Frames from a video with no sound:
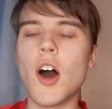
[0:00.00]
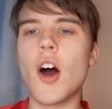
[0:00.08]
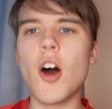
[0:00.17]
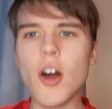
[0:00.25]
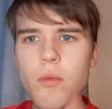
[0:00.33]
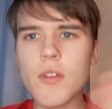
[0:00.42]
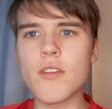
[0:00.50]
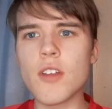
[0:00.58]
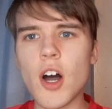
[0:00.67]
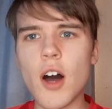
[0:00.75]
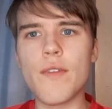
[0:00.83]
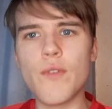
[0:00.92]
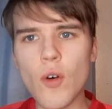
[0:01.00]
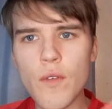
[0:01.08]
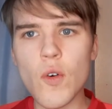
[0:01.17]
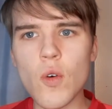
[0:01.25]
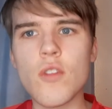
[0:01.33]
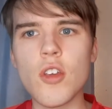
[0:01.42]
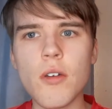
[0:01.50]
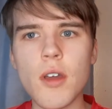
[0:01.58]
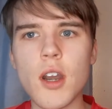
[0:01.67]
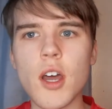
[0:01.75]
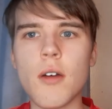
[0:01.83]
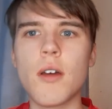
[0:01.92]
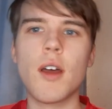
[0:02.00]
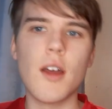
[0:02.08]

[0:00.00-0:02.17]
I would start a 4-4-2, you know.